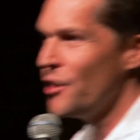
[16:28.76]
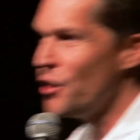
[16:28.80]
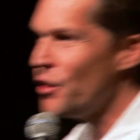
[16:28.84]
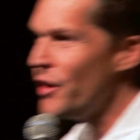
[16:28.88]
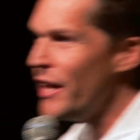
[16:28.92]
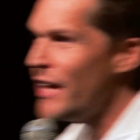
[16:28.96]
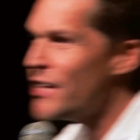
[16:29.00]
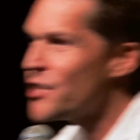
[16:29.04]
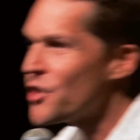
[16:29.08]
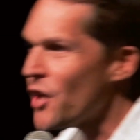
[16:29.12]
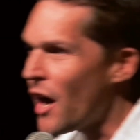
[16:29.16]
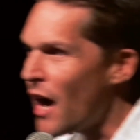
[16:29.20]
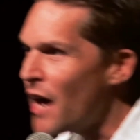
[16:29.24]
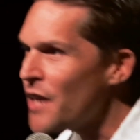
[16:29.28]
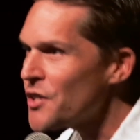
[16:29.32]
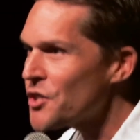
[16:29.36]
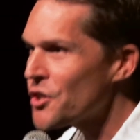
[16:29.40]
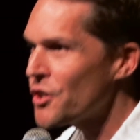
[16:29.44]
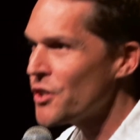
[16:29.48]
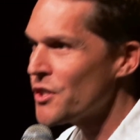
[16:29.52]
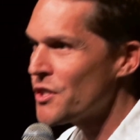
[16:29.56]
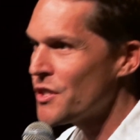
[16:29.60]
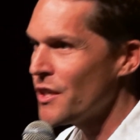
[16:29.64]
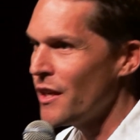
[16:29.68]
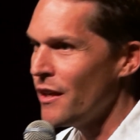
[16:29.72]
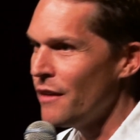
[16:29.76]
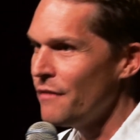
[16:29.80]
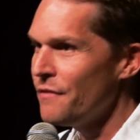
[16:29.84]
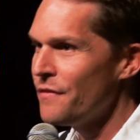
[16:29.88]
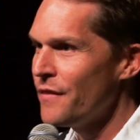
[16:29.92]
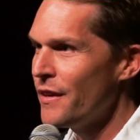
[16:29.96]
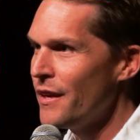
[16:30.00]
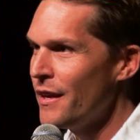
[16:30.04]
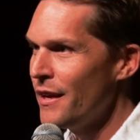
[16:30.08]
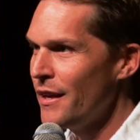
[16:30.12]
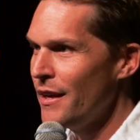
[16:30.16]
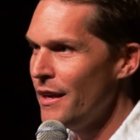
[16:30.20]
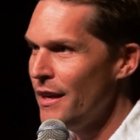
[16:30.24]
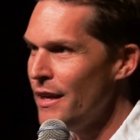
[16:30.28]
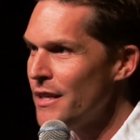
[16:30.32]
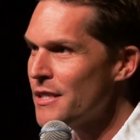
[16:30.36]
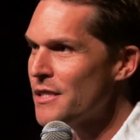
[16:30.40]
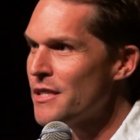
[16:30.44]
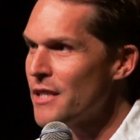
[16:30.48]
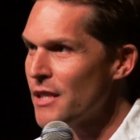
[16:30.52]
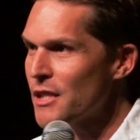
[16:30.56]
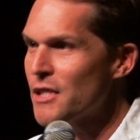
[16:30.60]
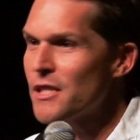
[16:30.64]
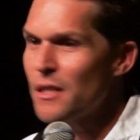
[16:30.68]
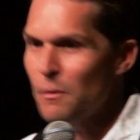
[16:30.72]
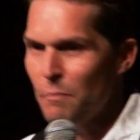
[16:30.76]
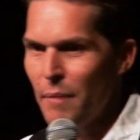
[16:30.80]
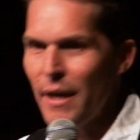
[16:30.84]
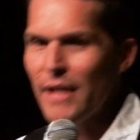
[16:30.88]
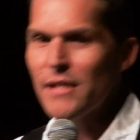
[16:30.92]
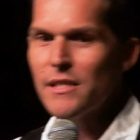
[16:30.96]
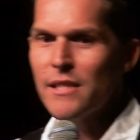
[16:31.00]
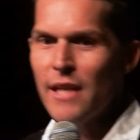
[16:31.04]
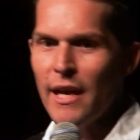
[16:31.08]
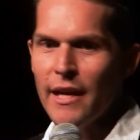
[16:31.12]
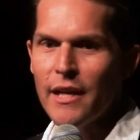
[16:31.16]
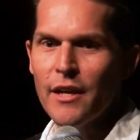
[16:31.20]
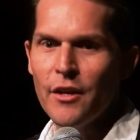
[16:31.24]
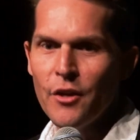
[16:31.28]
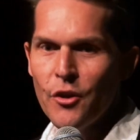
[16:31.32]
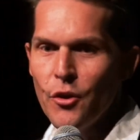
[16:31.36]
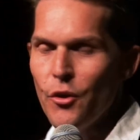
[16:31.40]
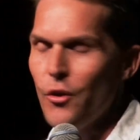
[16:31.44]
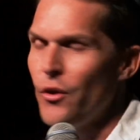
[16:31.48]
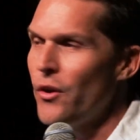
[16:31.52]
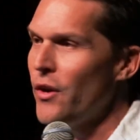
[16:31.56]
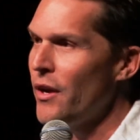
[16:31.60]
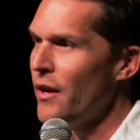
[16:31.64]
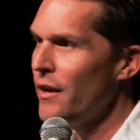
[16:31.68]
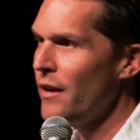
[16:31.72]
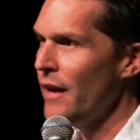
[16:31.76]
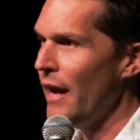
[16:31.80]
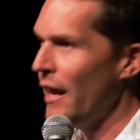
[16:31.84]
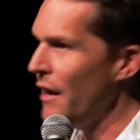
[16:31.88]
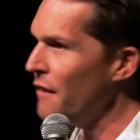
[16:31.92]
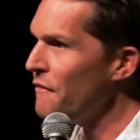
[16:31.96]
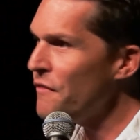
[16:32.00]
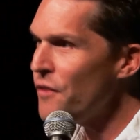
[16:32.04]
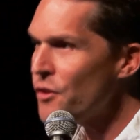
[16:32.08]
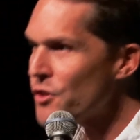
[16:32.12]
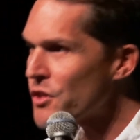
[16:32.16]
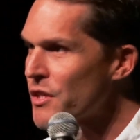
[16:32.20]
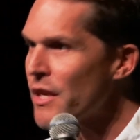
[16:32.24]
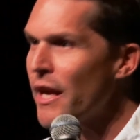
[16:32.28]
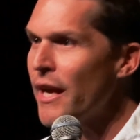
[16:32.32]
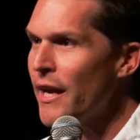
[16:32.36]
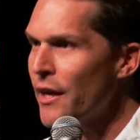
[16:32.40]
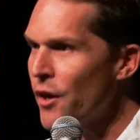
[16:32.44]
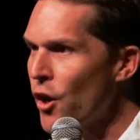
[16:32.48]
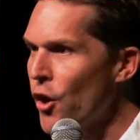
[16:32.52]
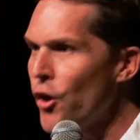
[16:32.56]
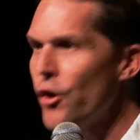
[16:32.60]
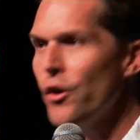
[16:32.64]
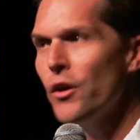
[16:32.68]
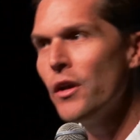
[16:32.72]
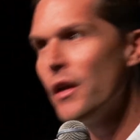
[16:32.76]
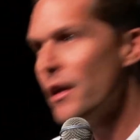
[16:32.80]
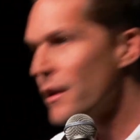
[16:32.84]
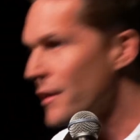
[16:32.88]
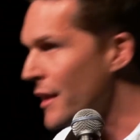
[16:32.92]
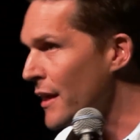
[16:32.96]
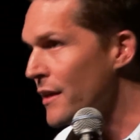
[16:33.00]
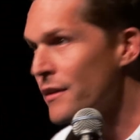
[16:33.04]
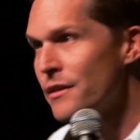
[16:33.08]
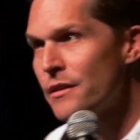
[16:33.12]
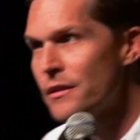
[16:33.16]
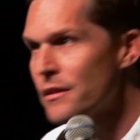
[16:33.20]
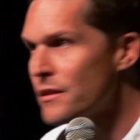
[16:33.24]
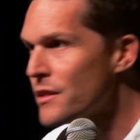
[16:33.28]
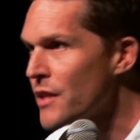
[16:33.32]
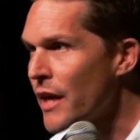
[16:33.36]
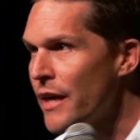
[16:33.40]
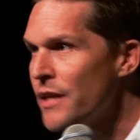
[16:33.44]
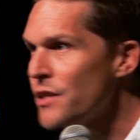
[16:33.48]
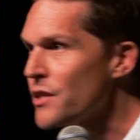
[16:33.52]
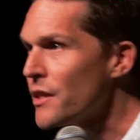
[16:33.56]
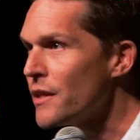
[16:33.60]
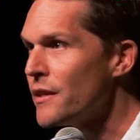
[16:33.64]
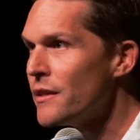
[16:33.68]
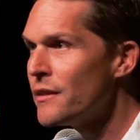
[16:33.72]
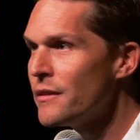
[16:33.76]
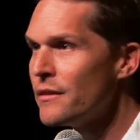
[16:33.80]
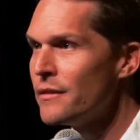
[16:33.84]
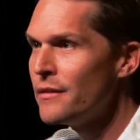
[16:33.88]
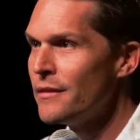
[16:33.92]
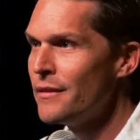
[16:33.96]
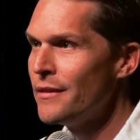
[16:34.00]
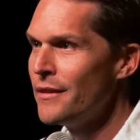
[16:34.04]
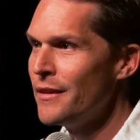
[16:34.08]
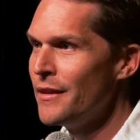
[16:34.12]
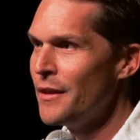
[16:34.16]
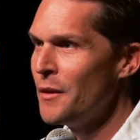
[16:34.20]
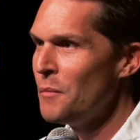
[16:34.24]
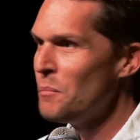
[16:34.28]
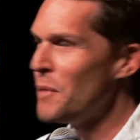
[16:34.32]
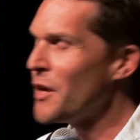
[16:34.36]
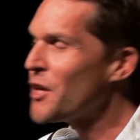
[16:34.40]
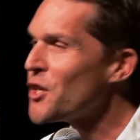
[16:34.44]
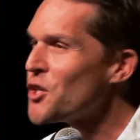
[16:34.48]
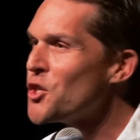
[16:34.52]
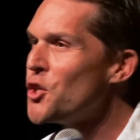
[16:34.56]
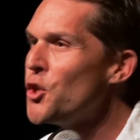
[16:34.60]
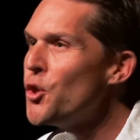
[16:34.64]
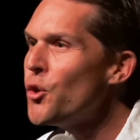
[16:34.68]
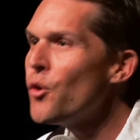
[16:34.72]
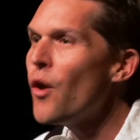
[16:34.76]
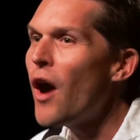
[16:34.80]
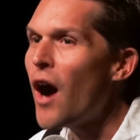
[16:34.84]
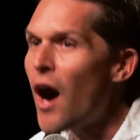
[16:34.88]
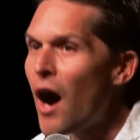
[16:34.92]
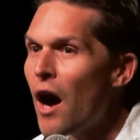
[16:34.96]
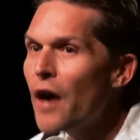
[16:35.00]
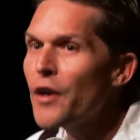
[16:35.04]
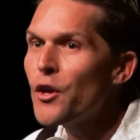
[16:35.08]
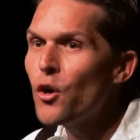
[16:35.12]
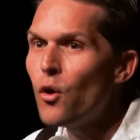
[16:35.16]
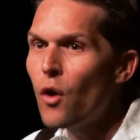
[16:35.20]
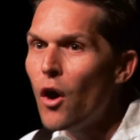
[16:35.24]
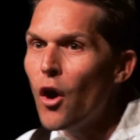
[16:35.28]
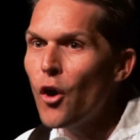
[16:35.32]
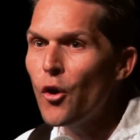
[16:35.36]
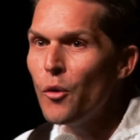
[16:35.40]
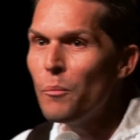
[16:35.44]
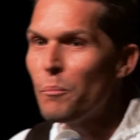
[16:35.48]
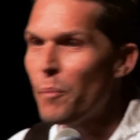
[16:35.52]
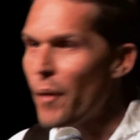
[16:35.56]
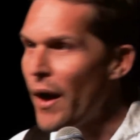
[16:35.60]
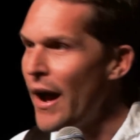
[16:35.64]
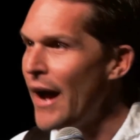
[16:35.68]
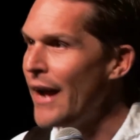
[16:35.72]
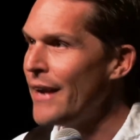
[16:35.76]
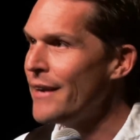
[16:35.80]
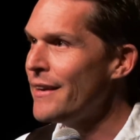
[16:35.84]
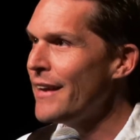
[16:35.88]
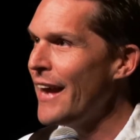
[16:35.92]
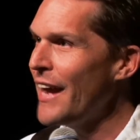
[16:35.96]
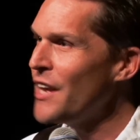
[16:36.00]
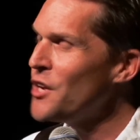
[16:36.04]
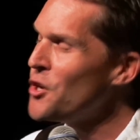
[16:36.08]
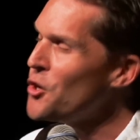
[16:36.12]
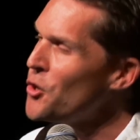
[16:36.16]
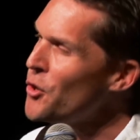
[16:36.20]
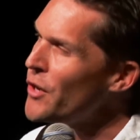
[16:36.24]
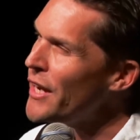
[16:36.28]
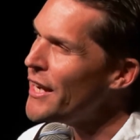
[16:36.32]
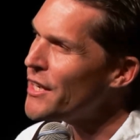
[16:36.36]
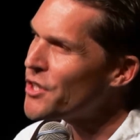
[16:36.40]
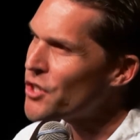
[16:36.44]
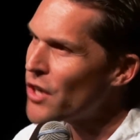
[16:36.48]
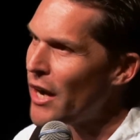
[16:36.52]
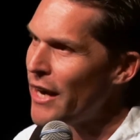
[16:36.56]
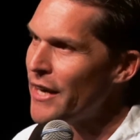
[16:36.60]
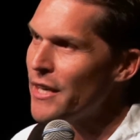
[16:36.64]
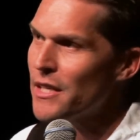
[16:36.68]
you need to ask yourself, is this the best I can do? And if you're saying no, then change it. Because you are your own brand, and you need to